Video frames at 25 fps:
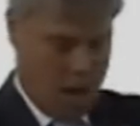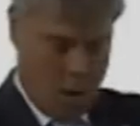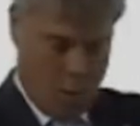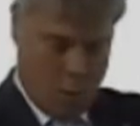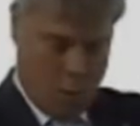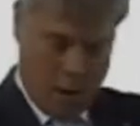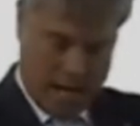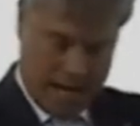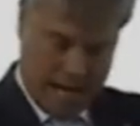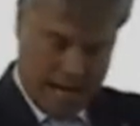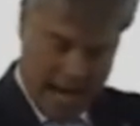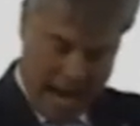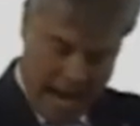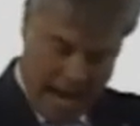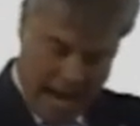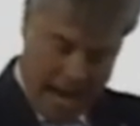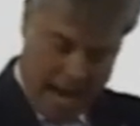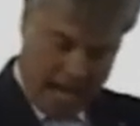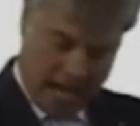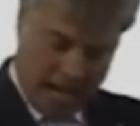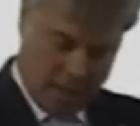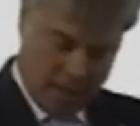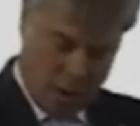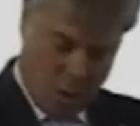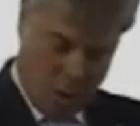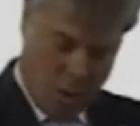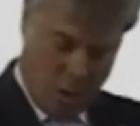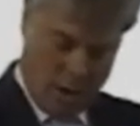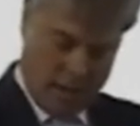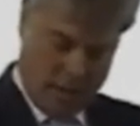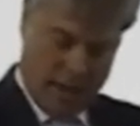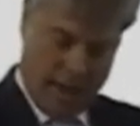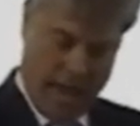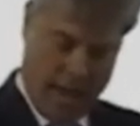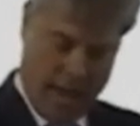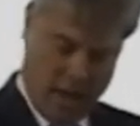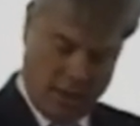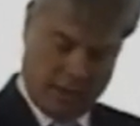We cannot ignore
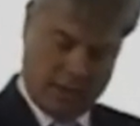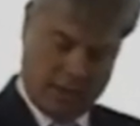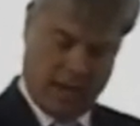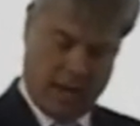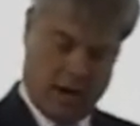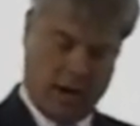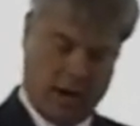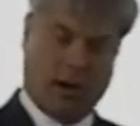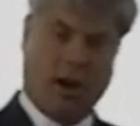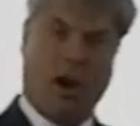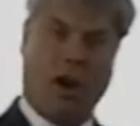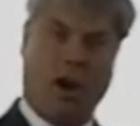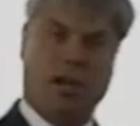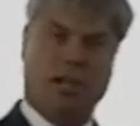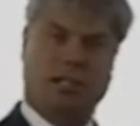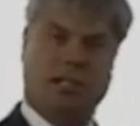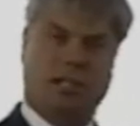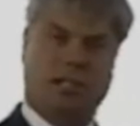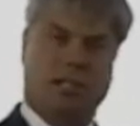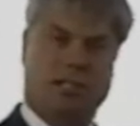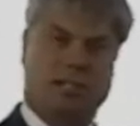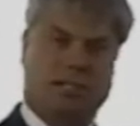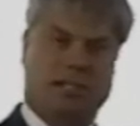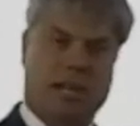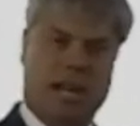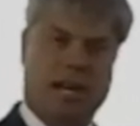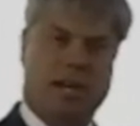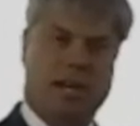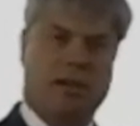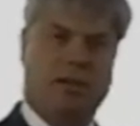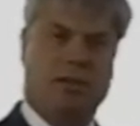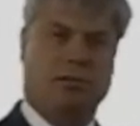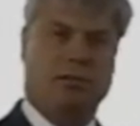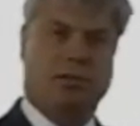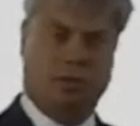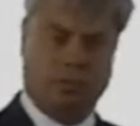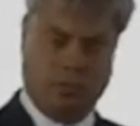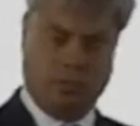that health care costs
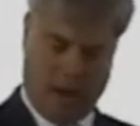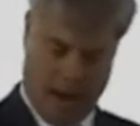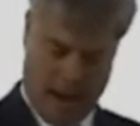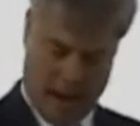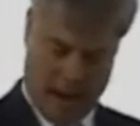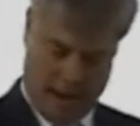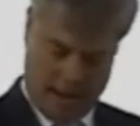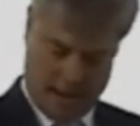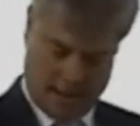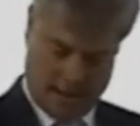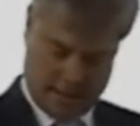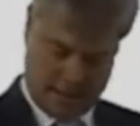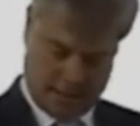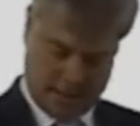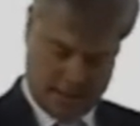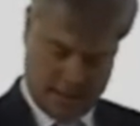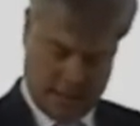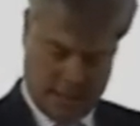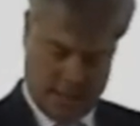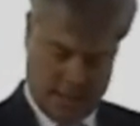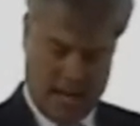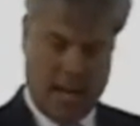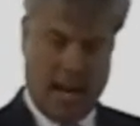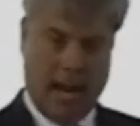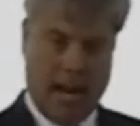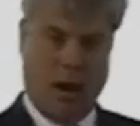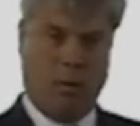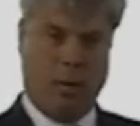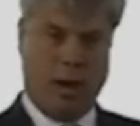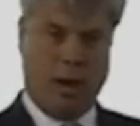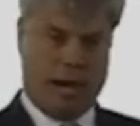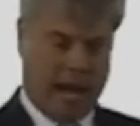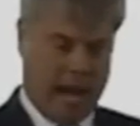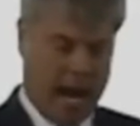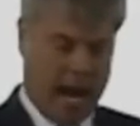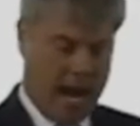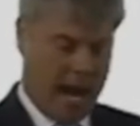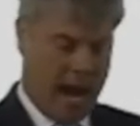continue to rise. And we
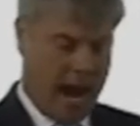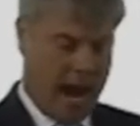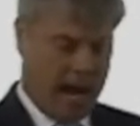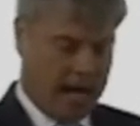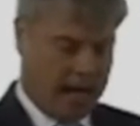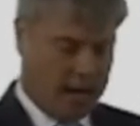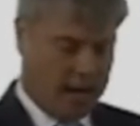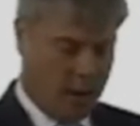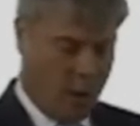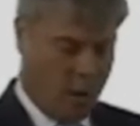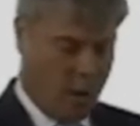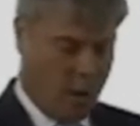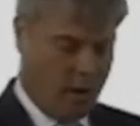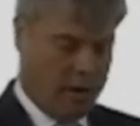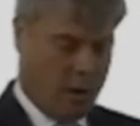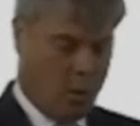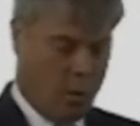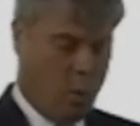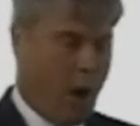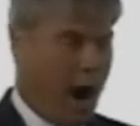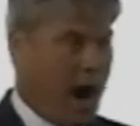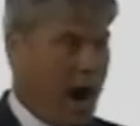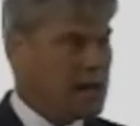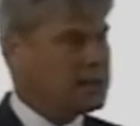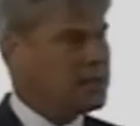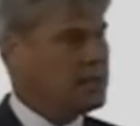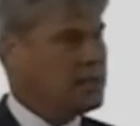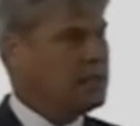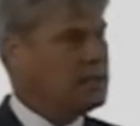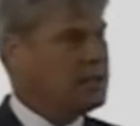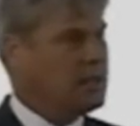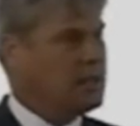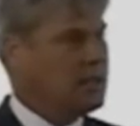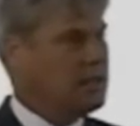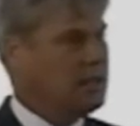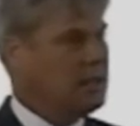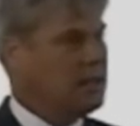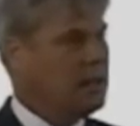cannot ignore that
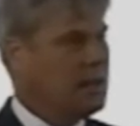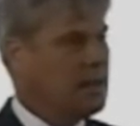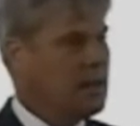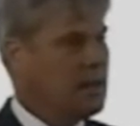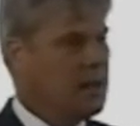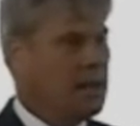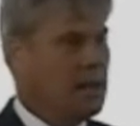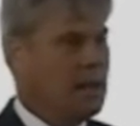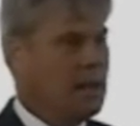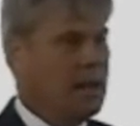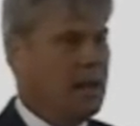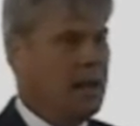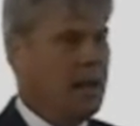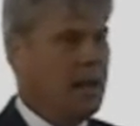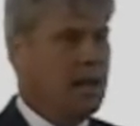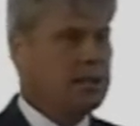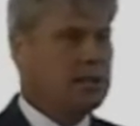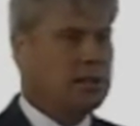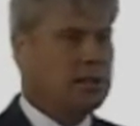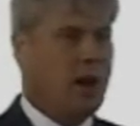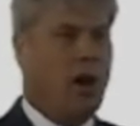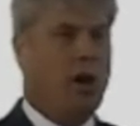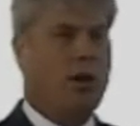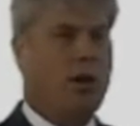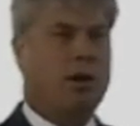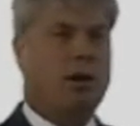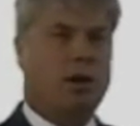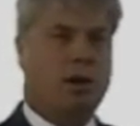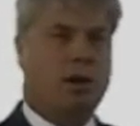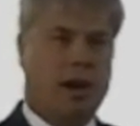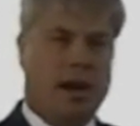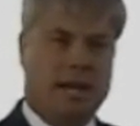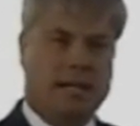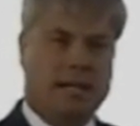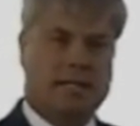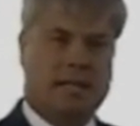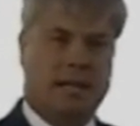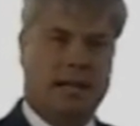Washington has gone
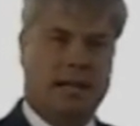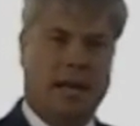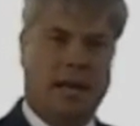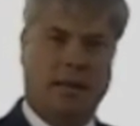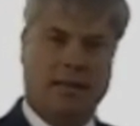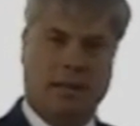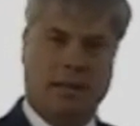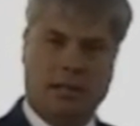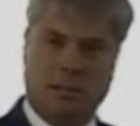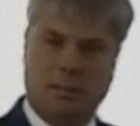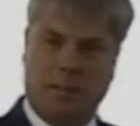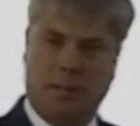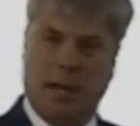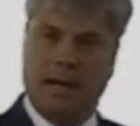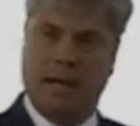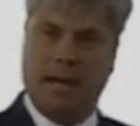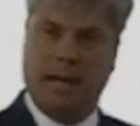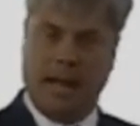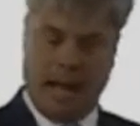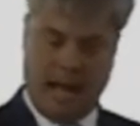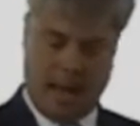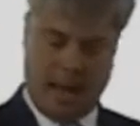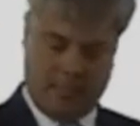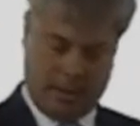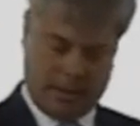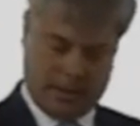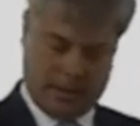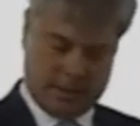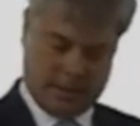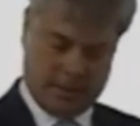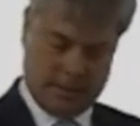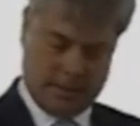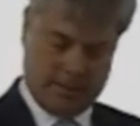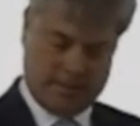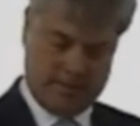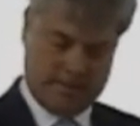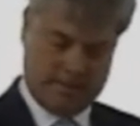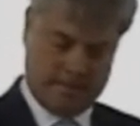crazy in their spending habits.
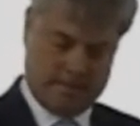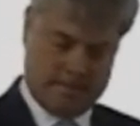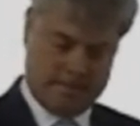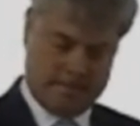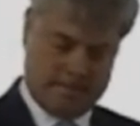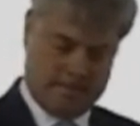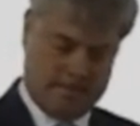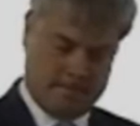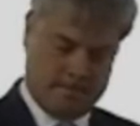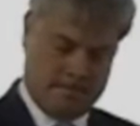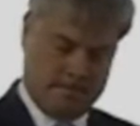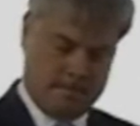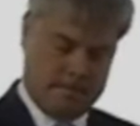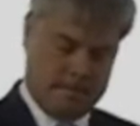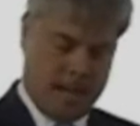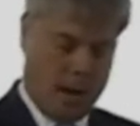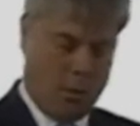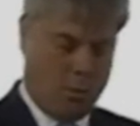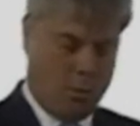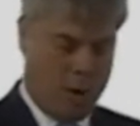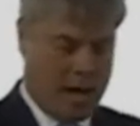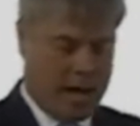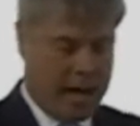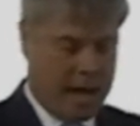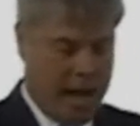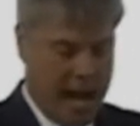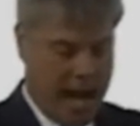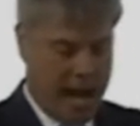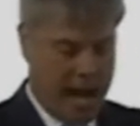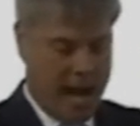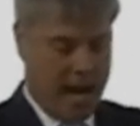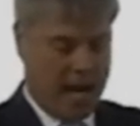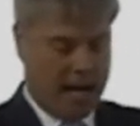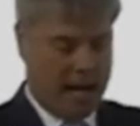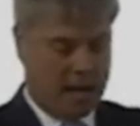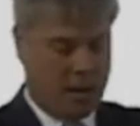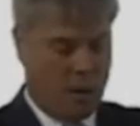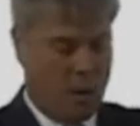And we
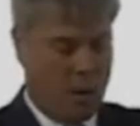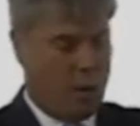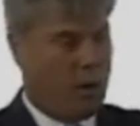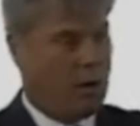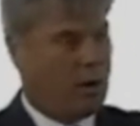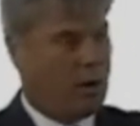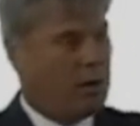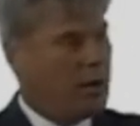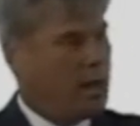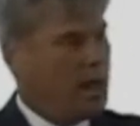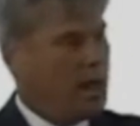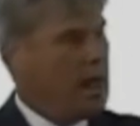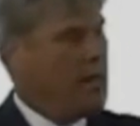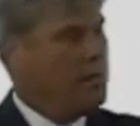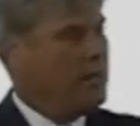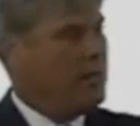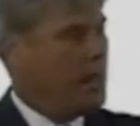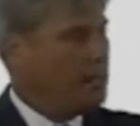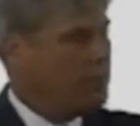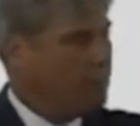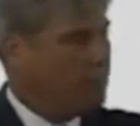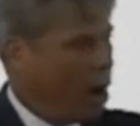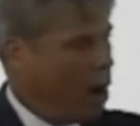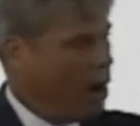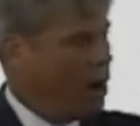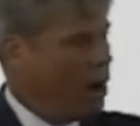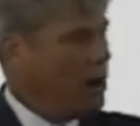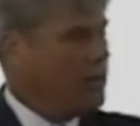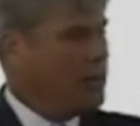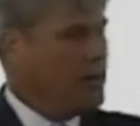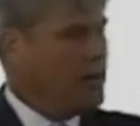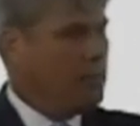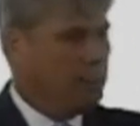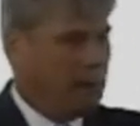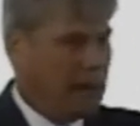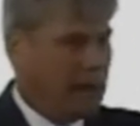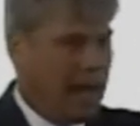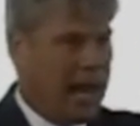cannot ignore that part of
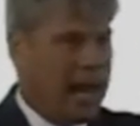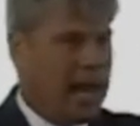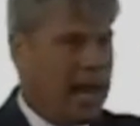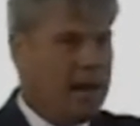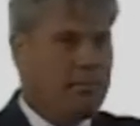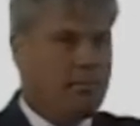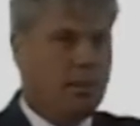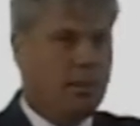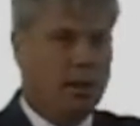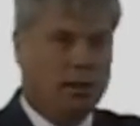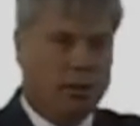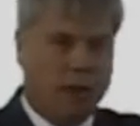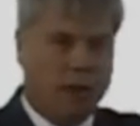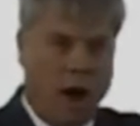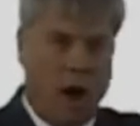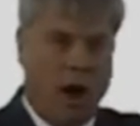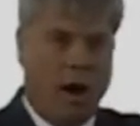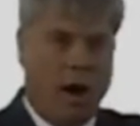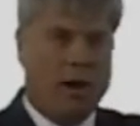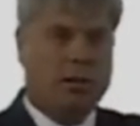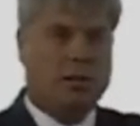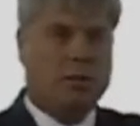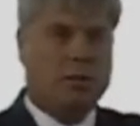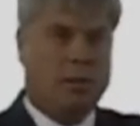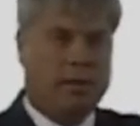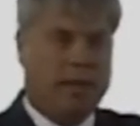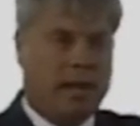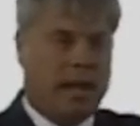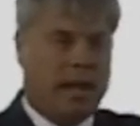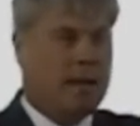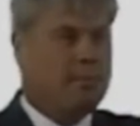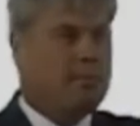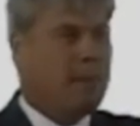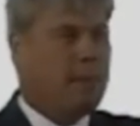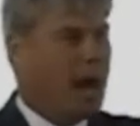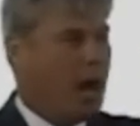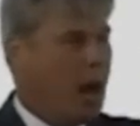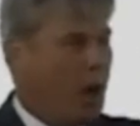the blame belongs
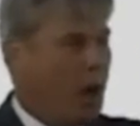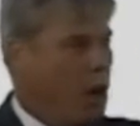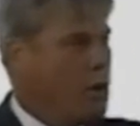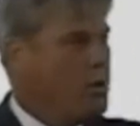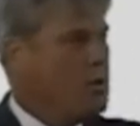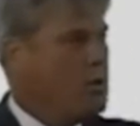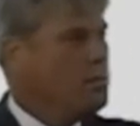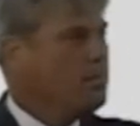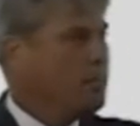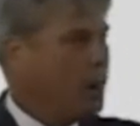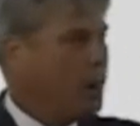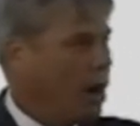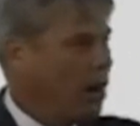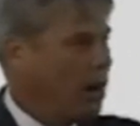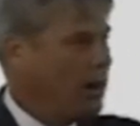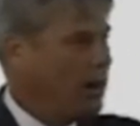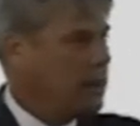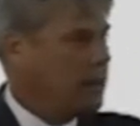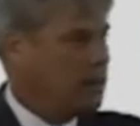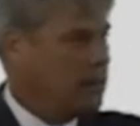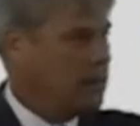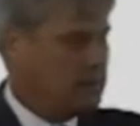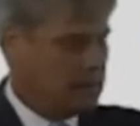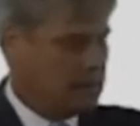within my own party.